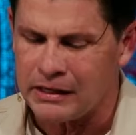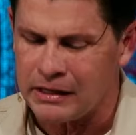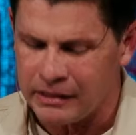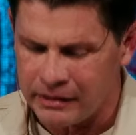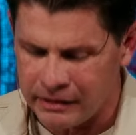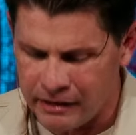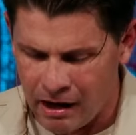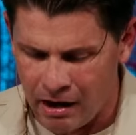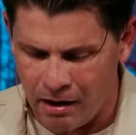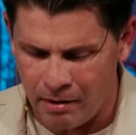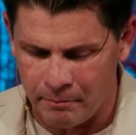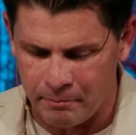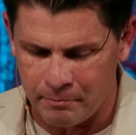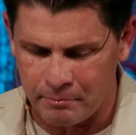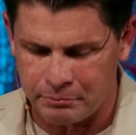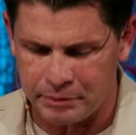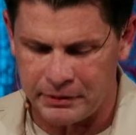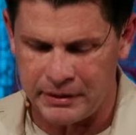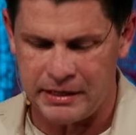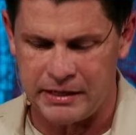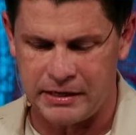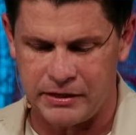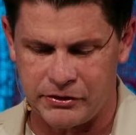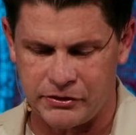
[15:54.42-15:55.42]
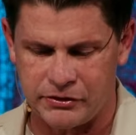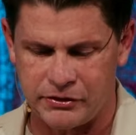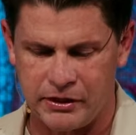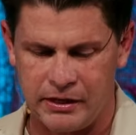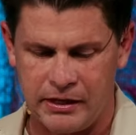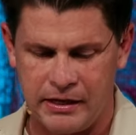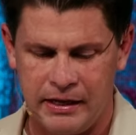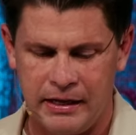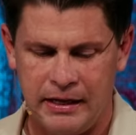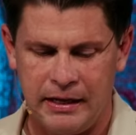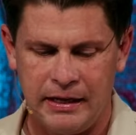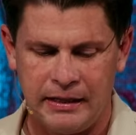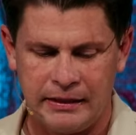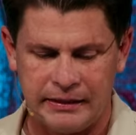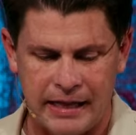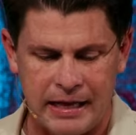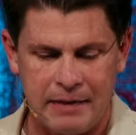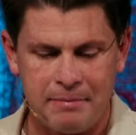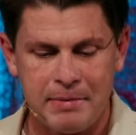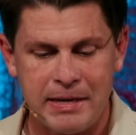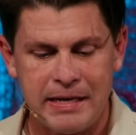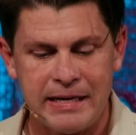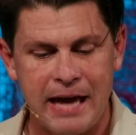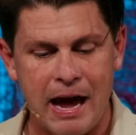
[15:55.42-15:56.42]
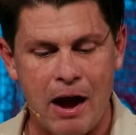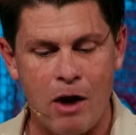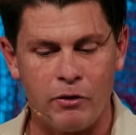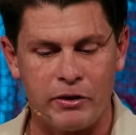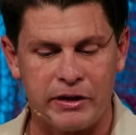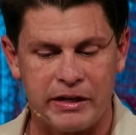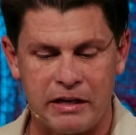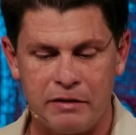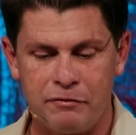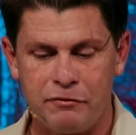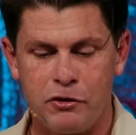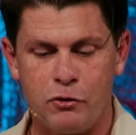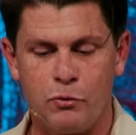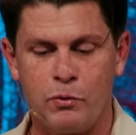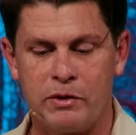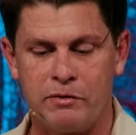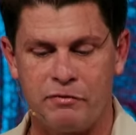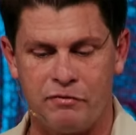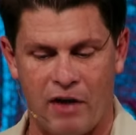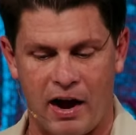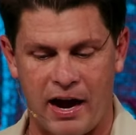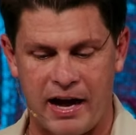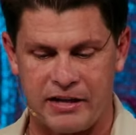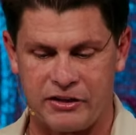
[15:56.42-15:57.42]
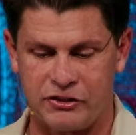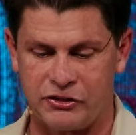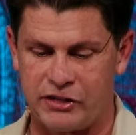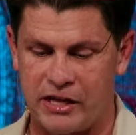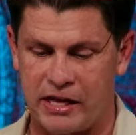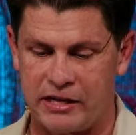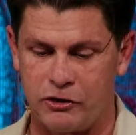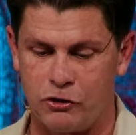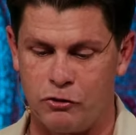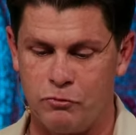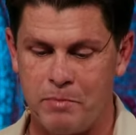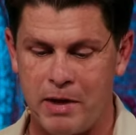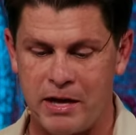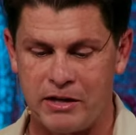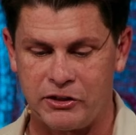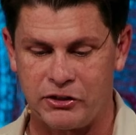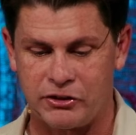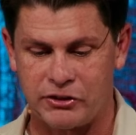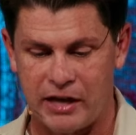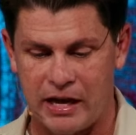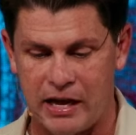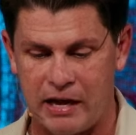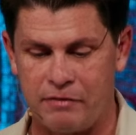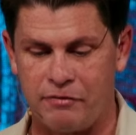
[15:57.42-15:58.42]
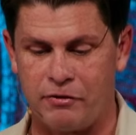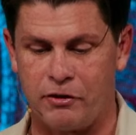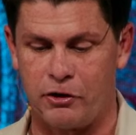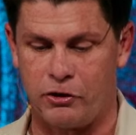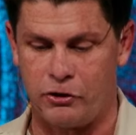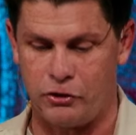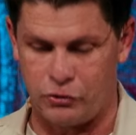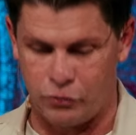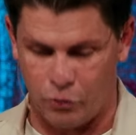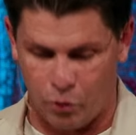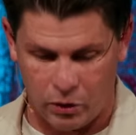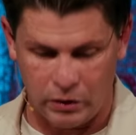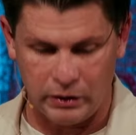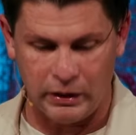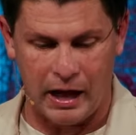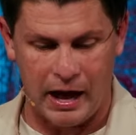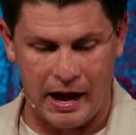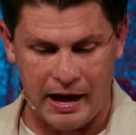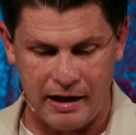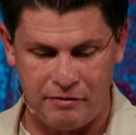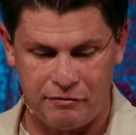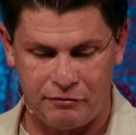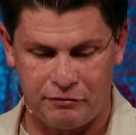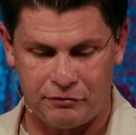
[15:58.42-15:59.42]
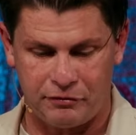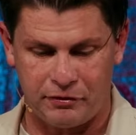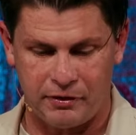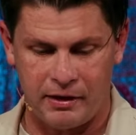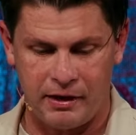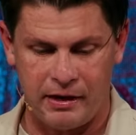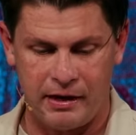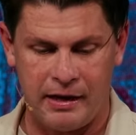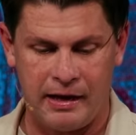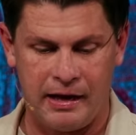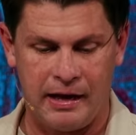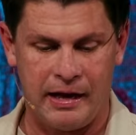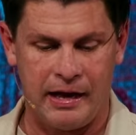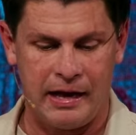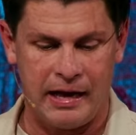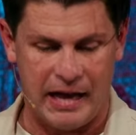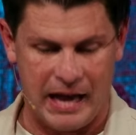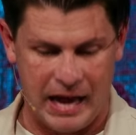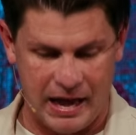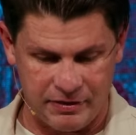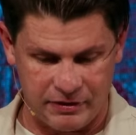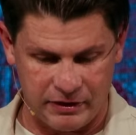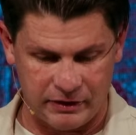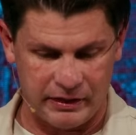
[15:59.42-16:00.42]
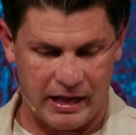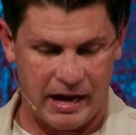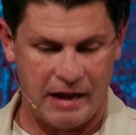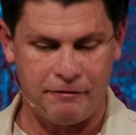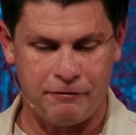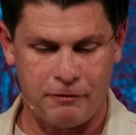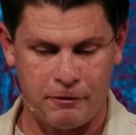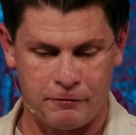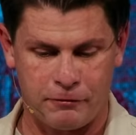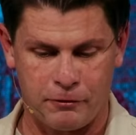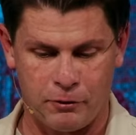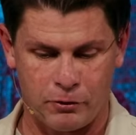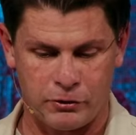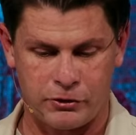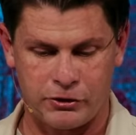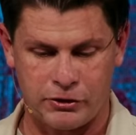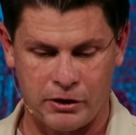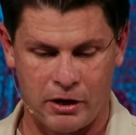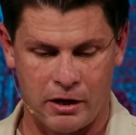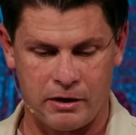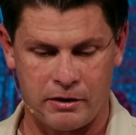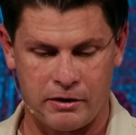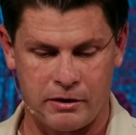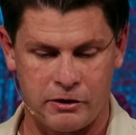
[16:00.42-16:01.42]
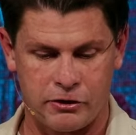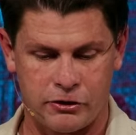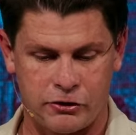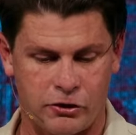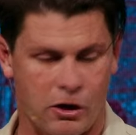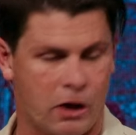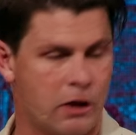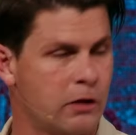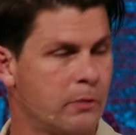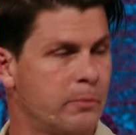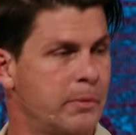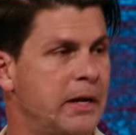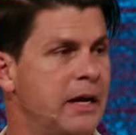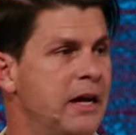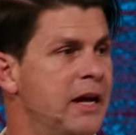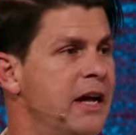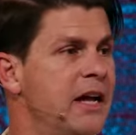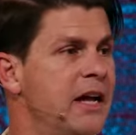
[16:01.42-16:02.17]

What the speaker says: Come, please, let me now give you advice that you may save your life and the life of your son Solomon.